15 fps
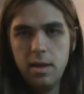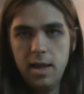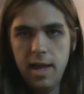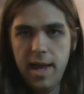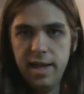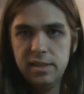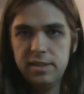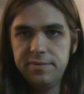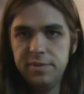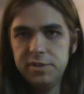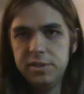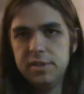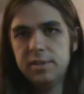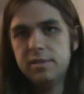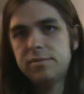
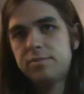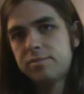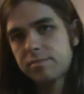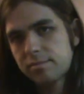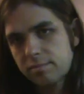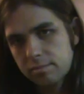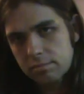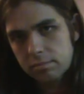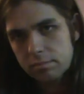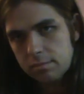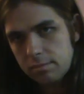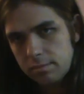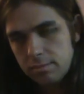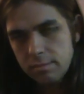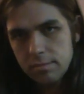Activision,
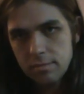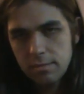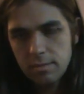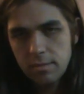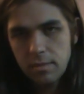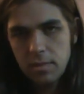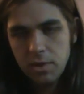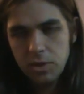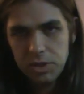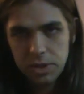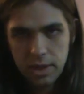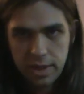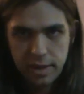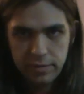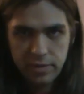there's a
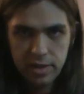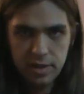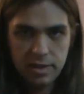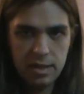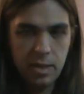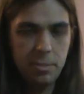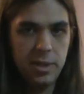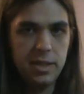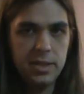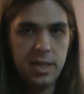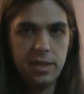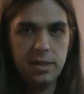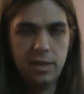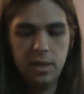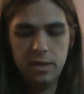lot of companies
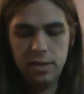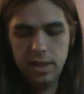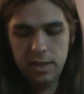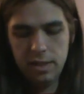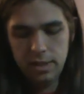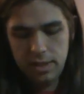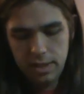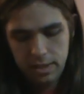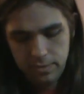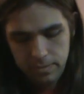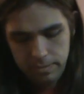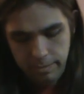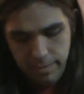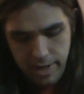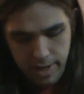out there
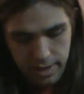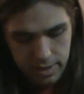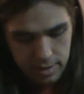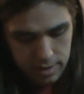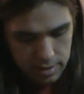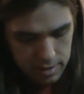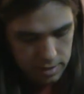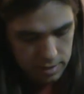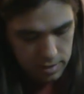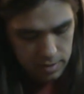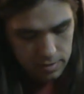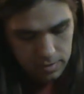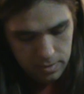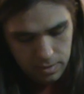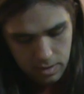that made
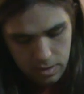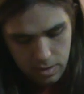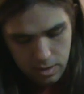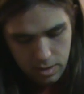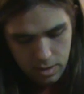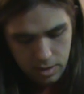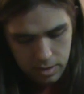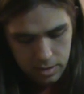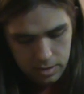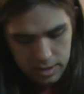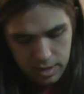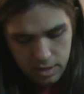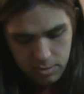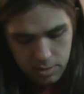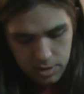
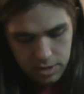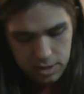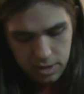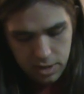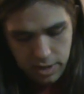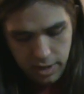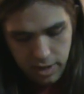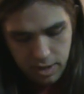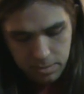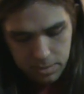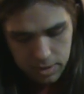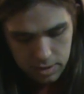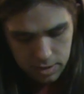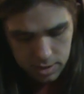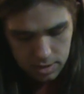terrible Atari
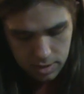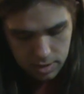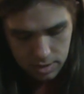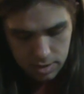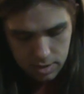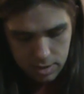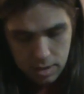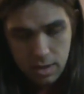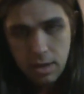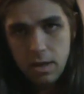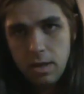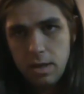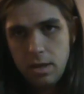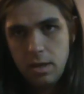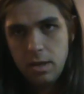games.
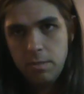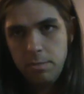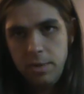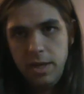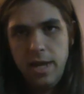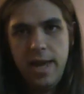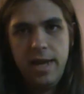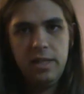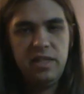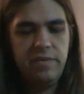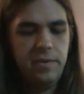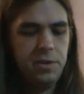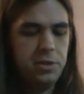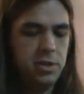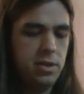But
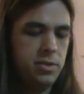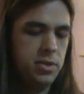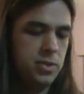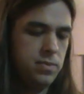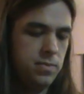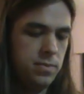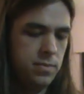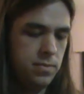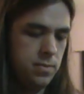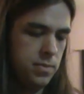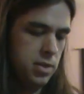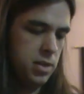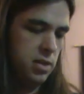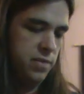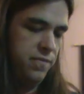Activision is one of the